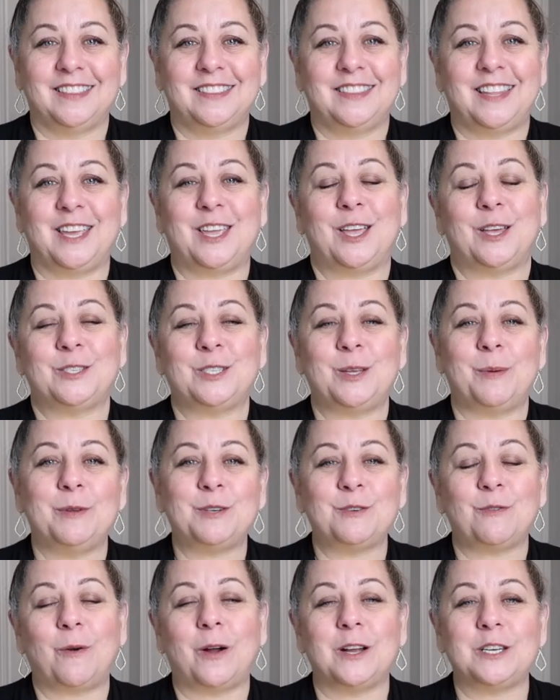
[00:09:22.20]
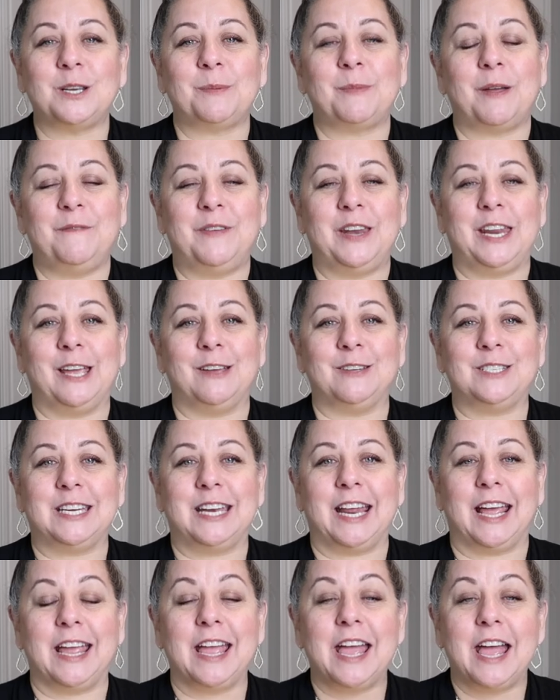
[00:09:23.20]
Thank y'all so much for watching my video
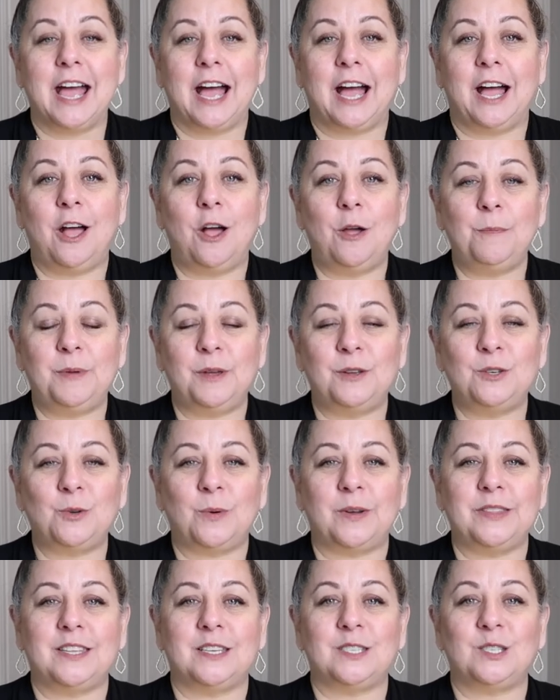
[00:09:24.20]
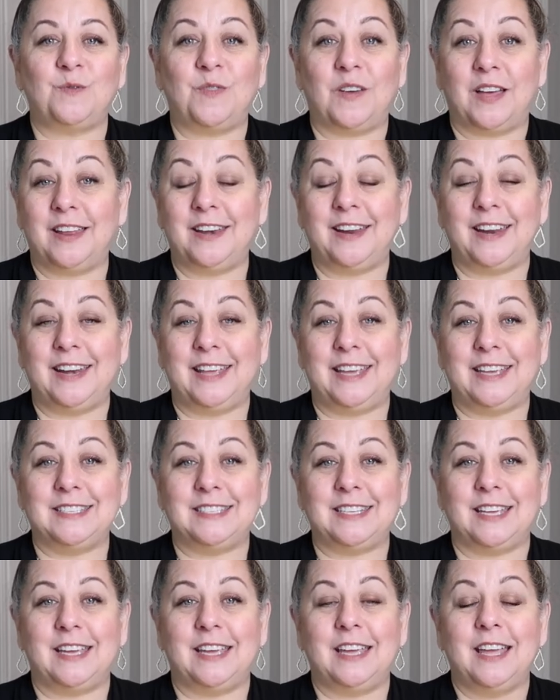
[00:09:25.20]
today. I hope you enjoyed this fun and
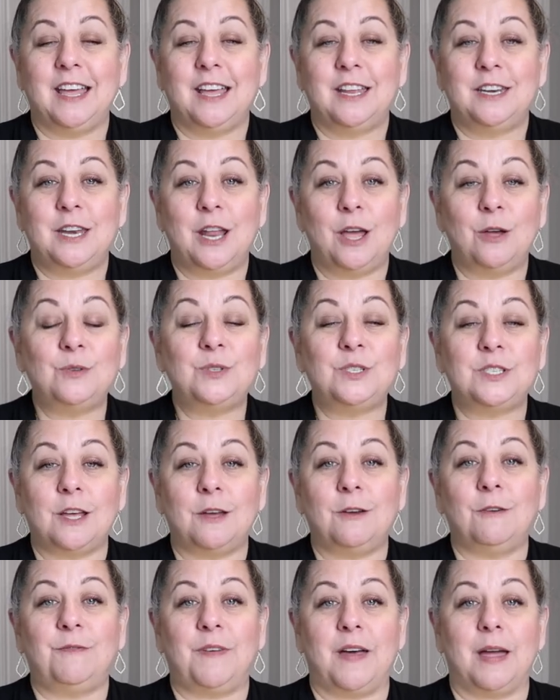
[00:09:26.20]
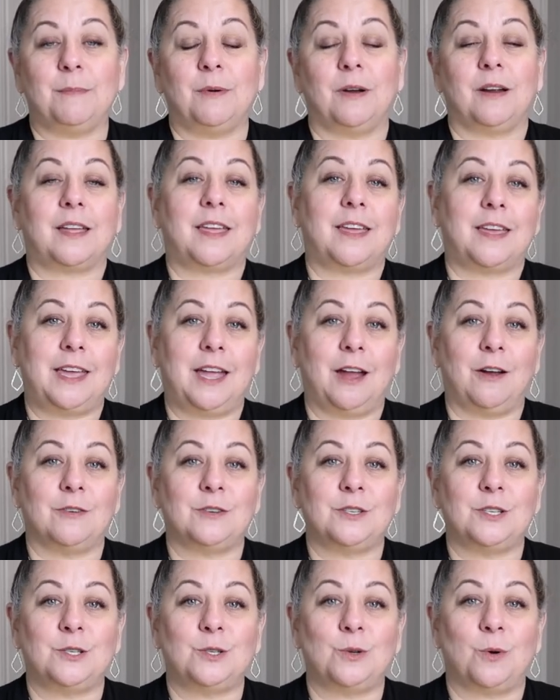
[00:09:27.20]
easy no-sew fabric carrot
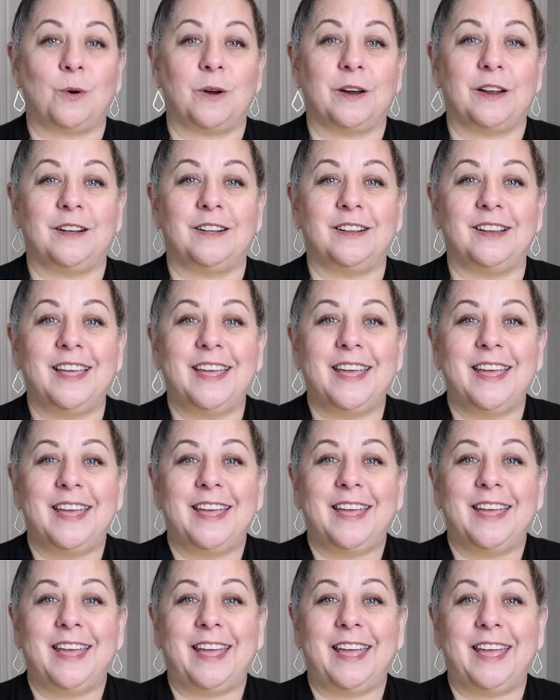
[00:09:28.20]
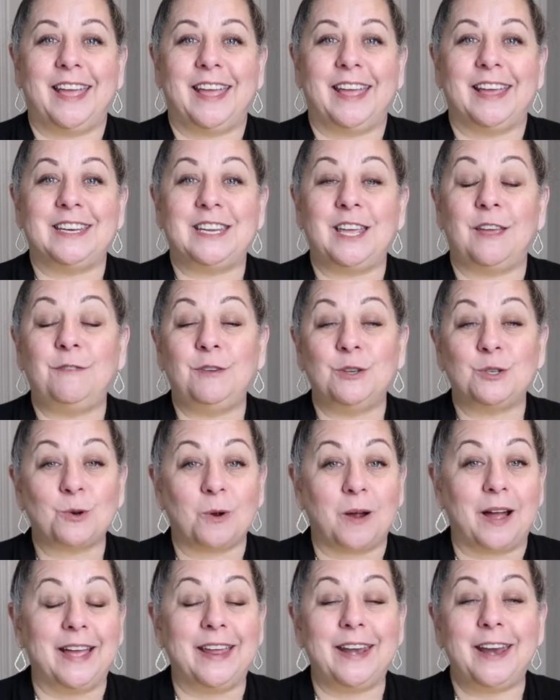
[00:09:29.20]
tutorial. And if you
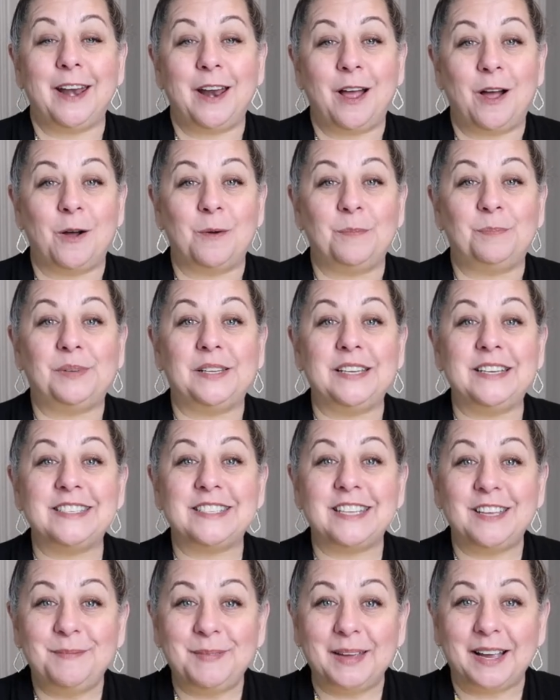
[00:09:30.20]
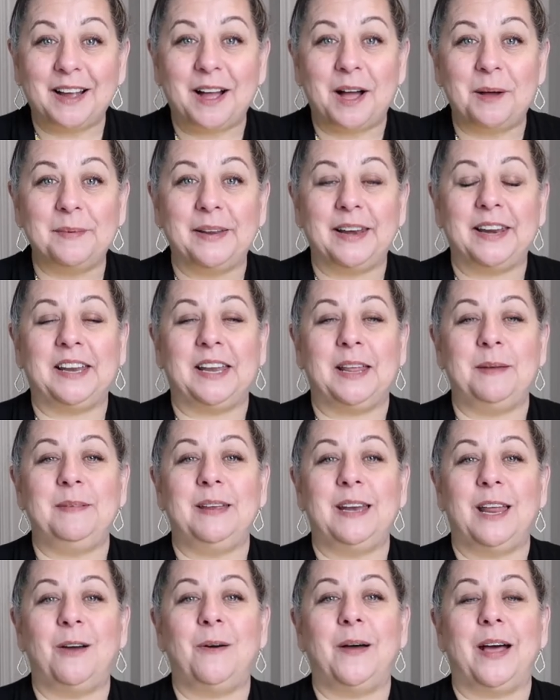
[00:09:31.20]
try it at home, please leave me a comment and let
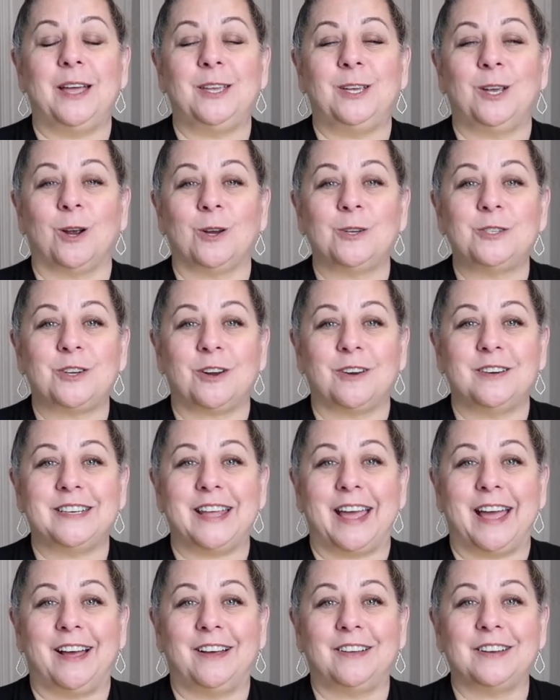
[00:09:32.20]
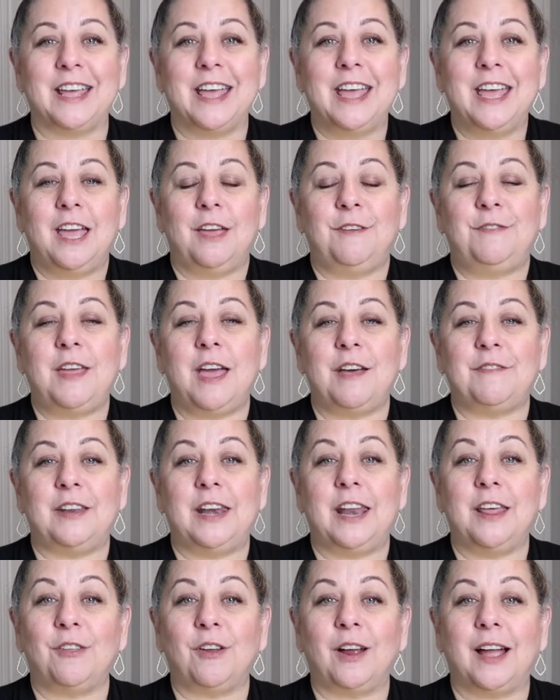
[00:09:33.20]
me know how yours turned out. If you have
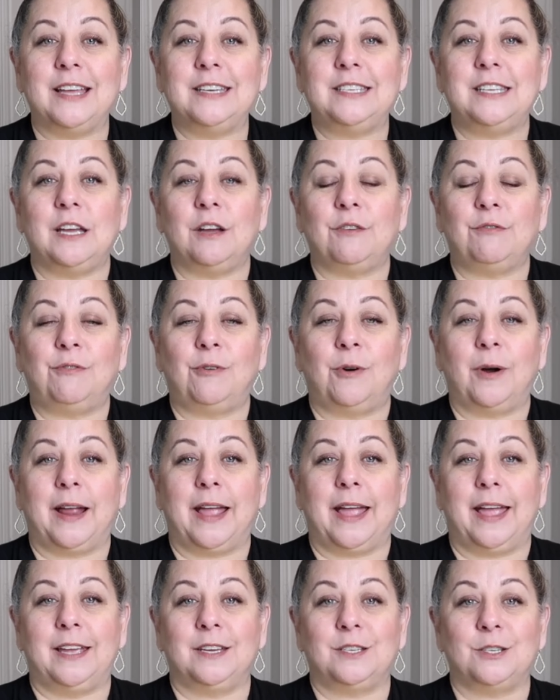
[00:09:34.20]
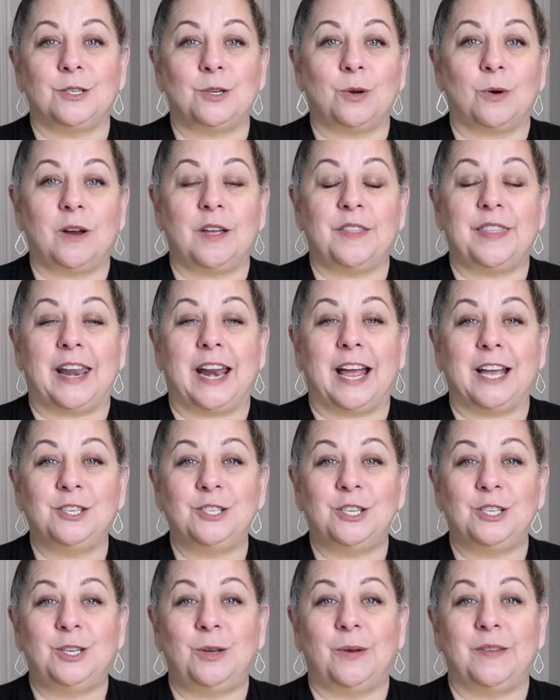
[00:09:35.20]
another idea for a tutorial that I
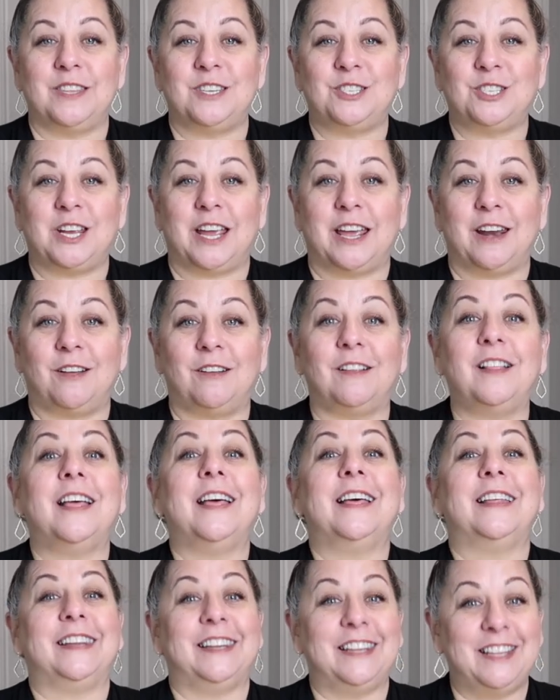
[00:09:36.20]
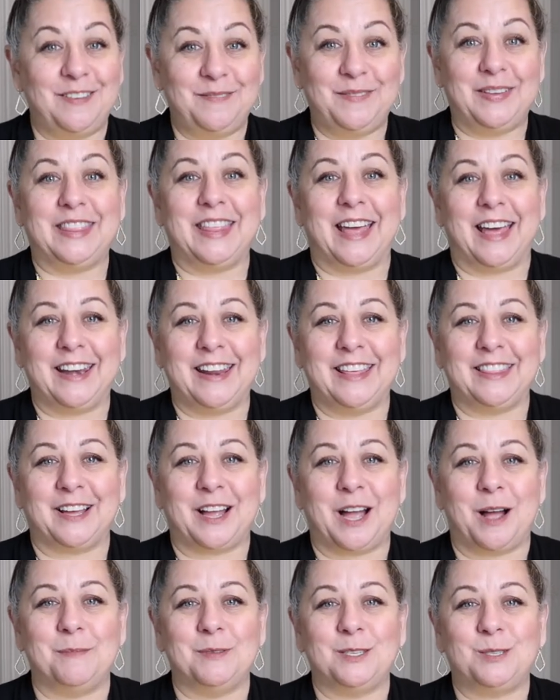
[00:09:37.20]
should do on this channel, leave me that in the
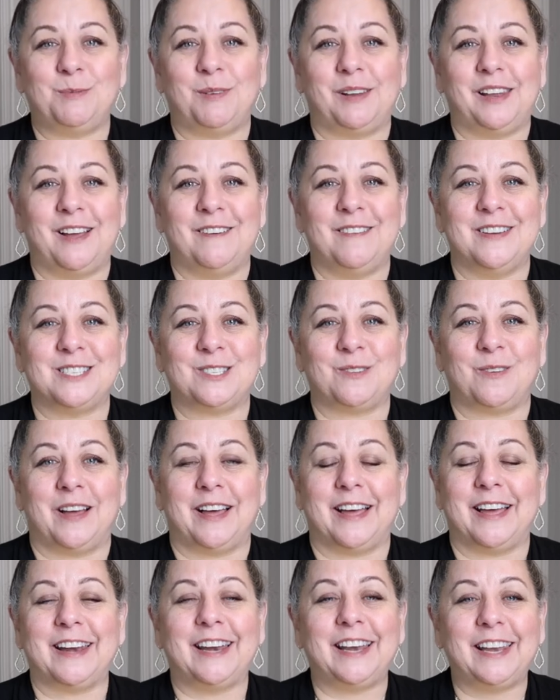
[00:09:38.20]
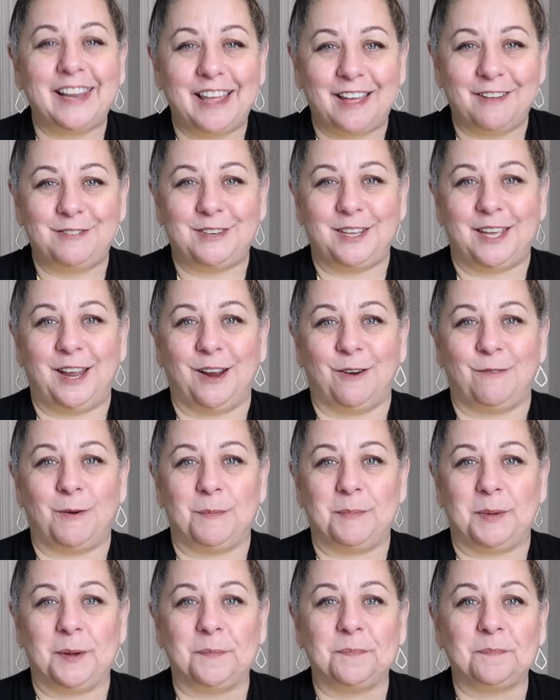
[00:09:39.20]
comments below as well. I'd love to hear
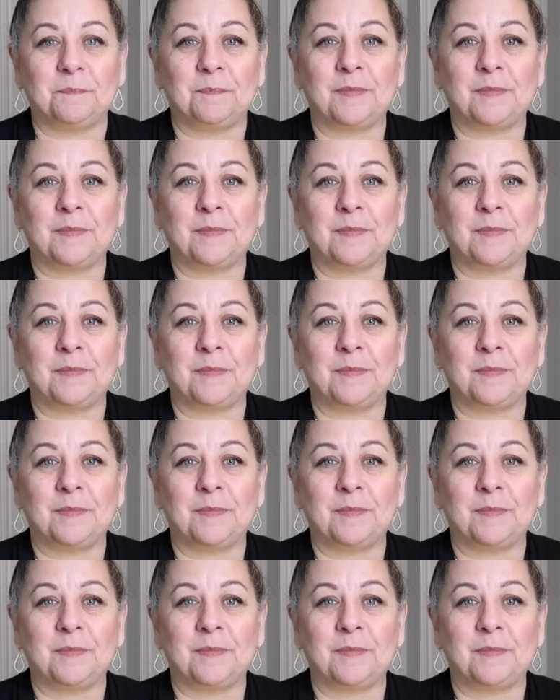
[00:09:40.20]
from you.